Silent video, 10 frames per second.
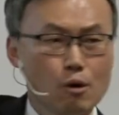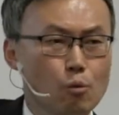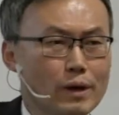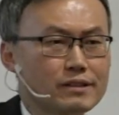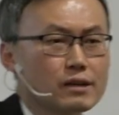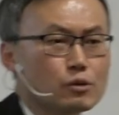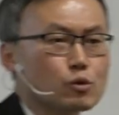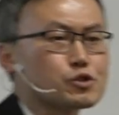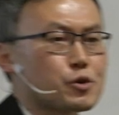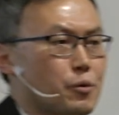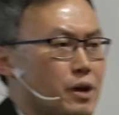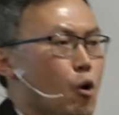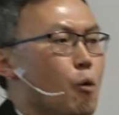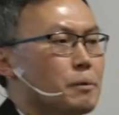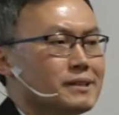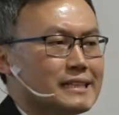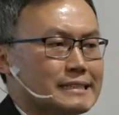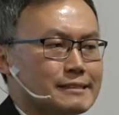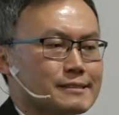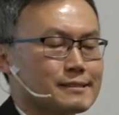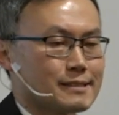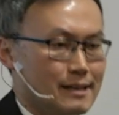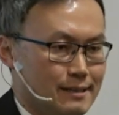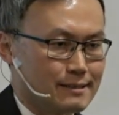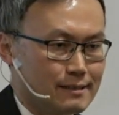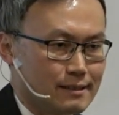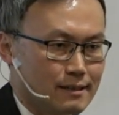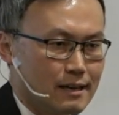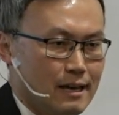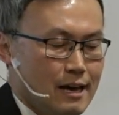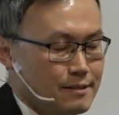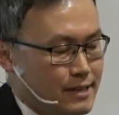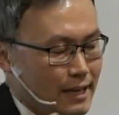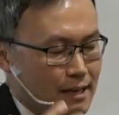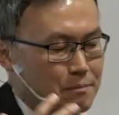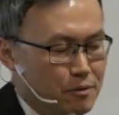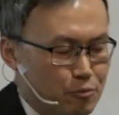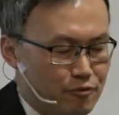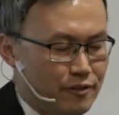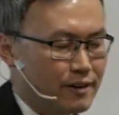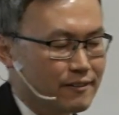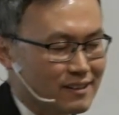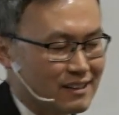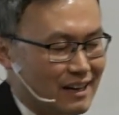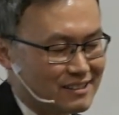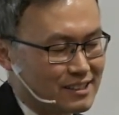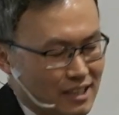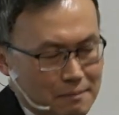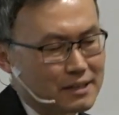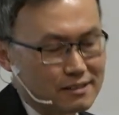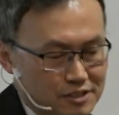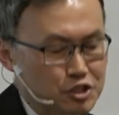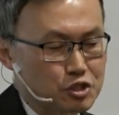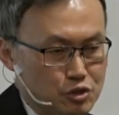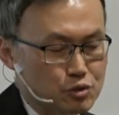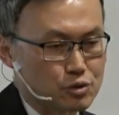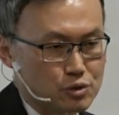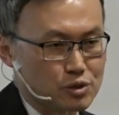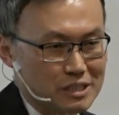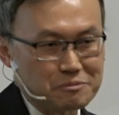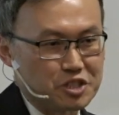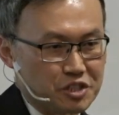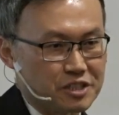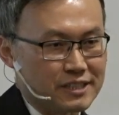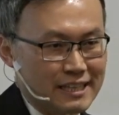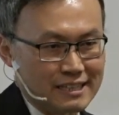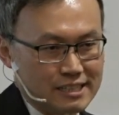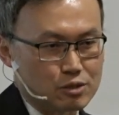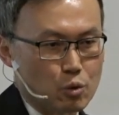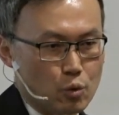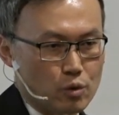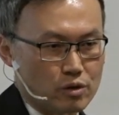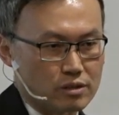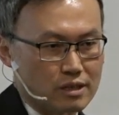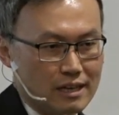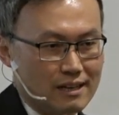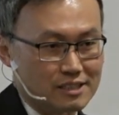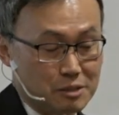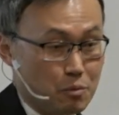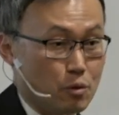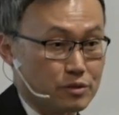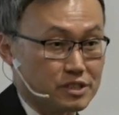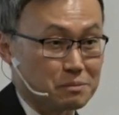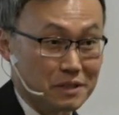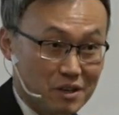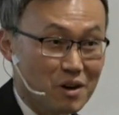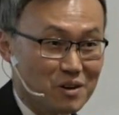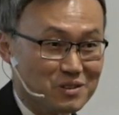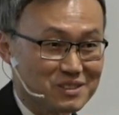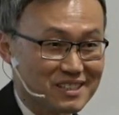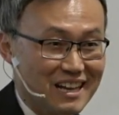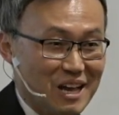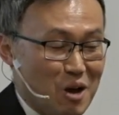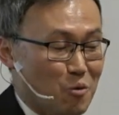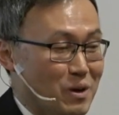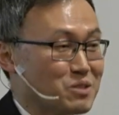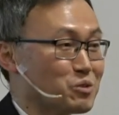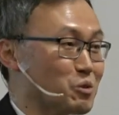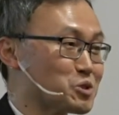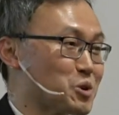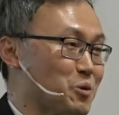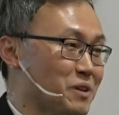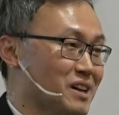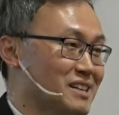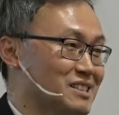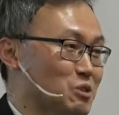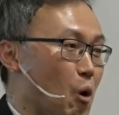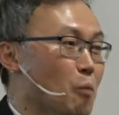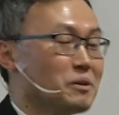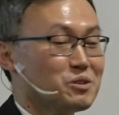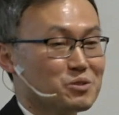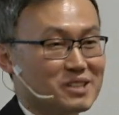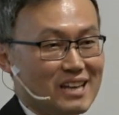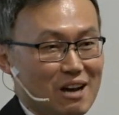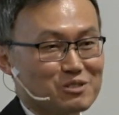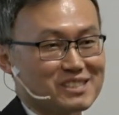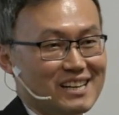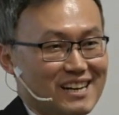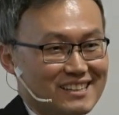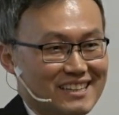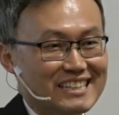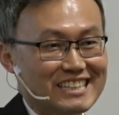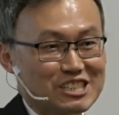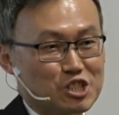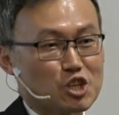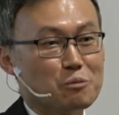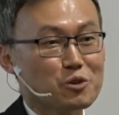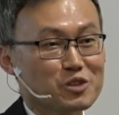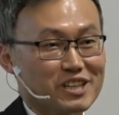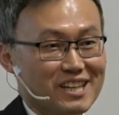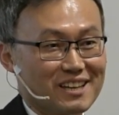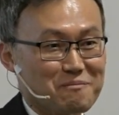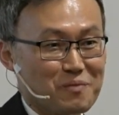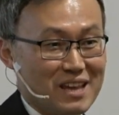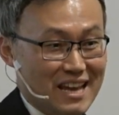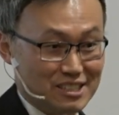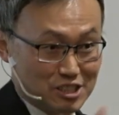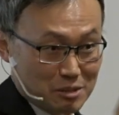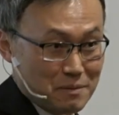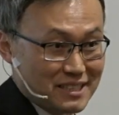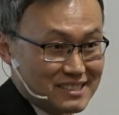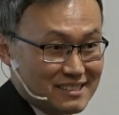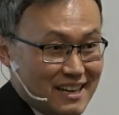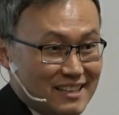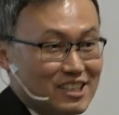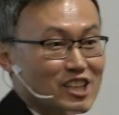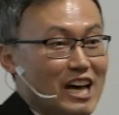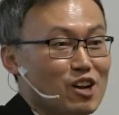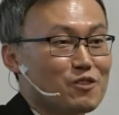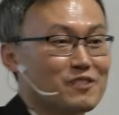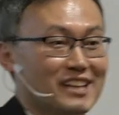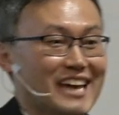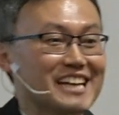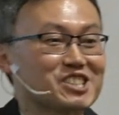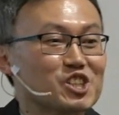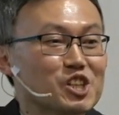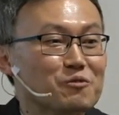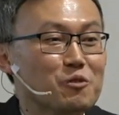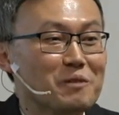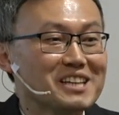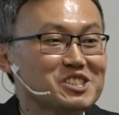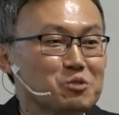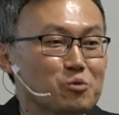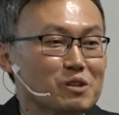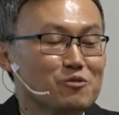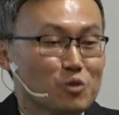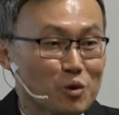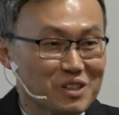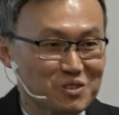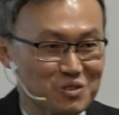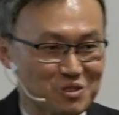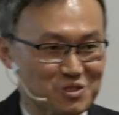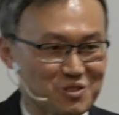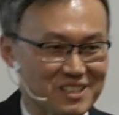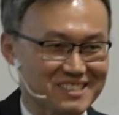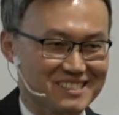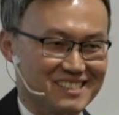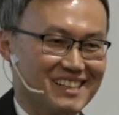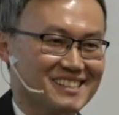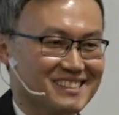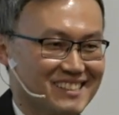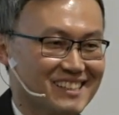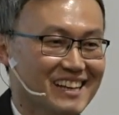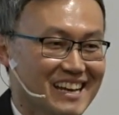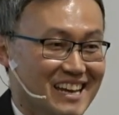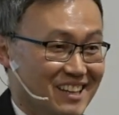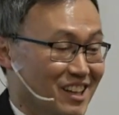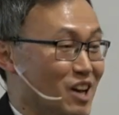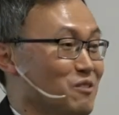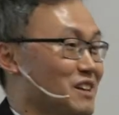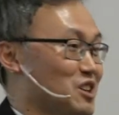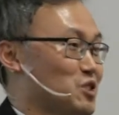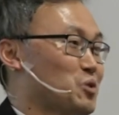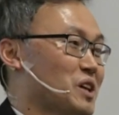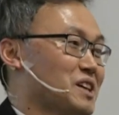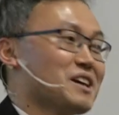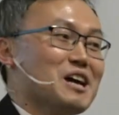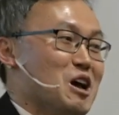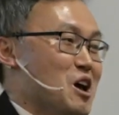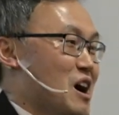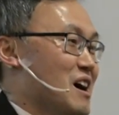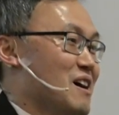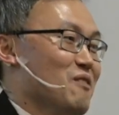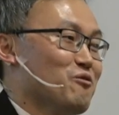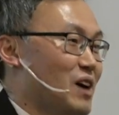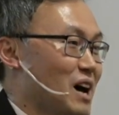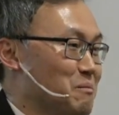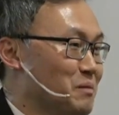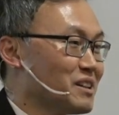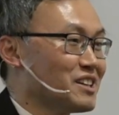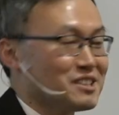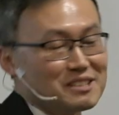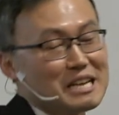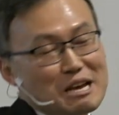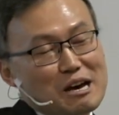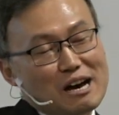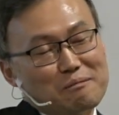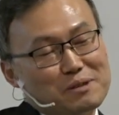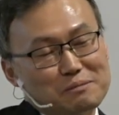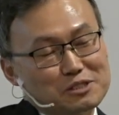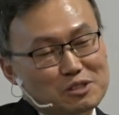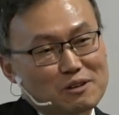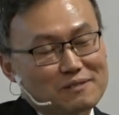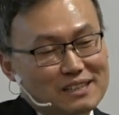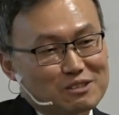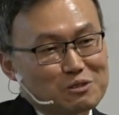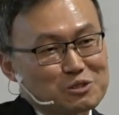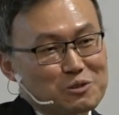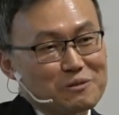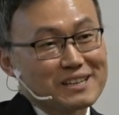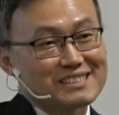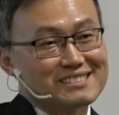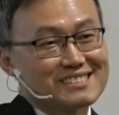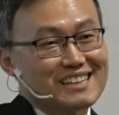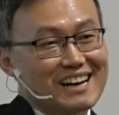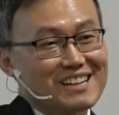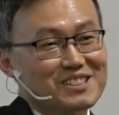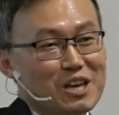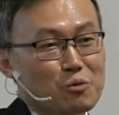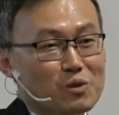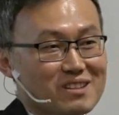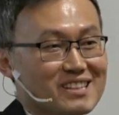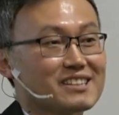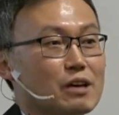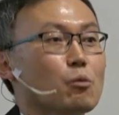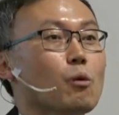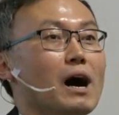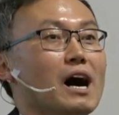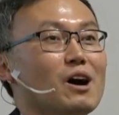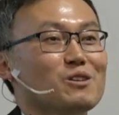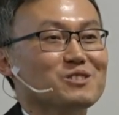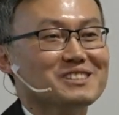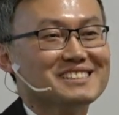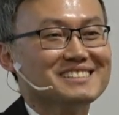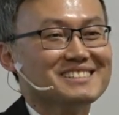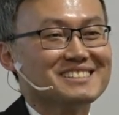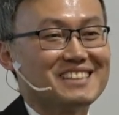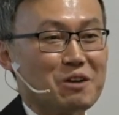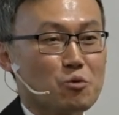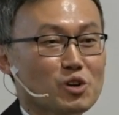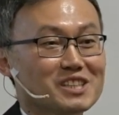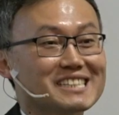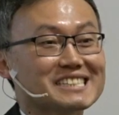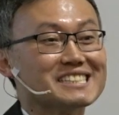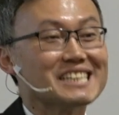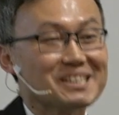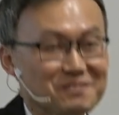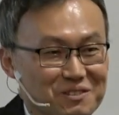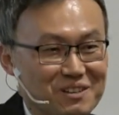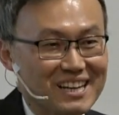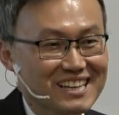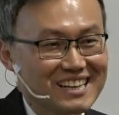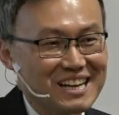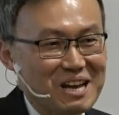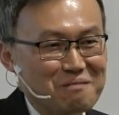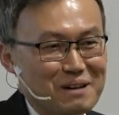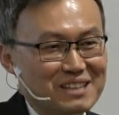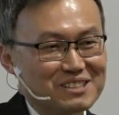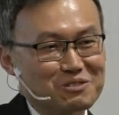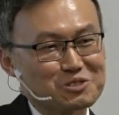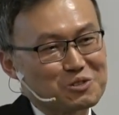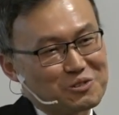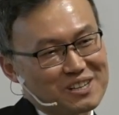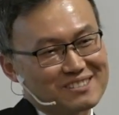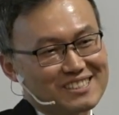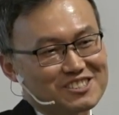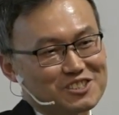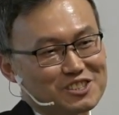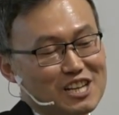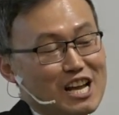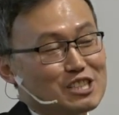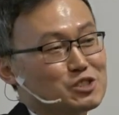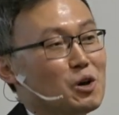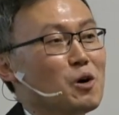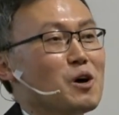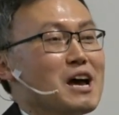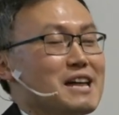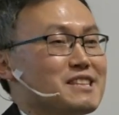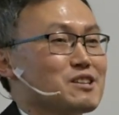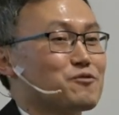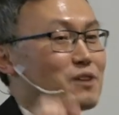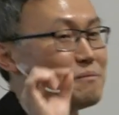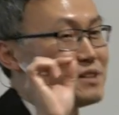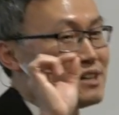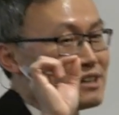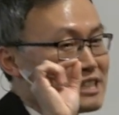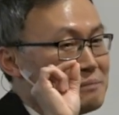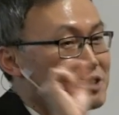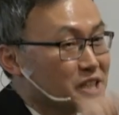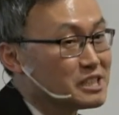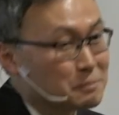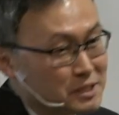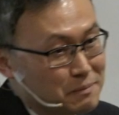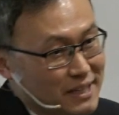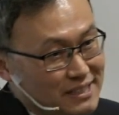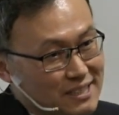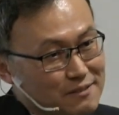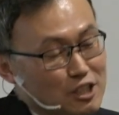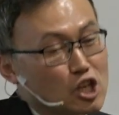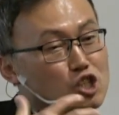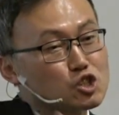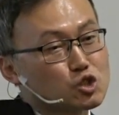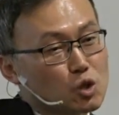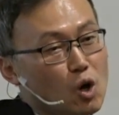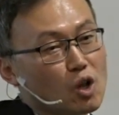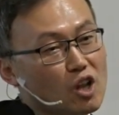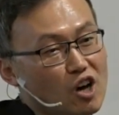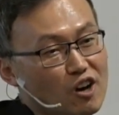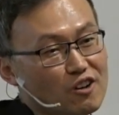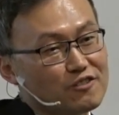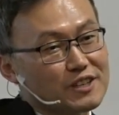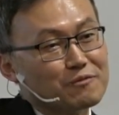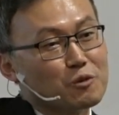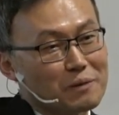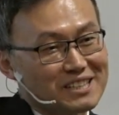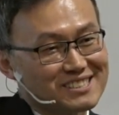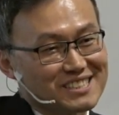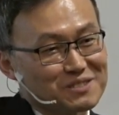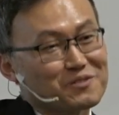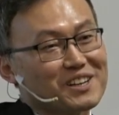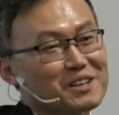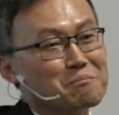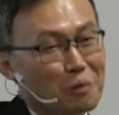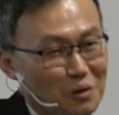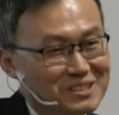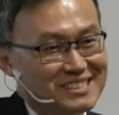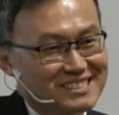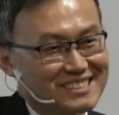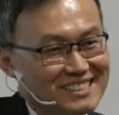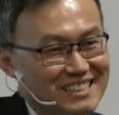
When the North Korea opened its society, that can be very uh, dilemma conditions to Kim Jong un and its core uh, supporters because when the North Korea is open to the outside and international community, as somebody said, a lot of like external information will flow into North Korean society, and a lot of like 25 uh, million uh, people of like North Koreans, uh, they will think that wow, they were deceived, right? by the North Korean leaders. So I think from the Kim Jong-un's perspective, control of information is very important.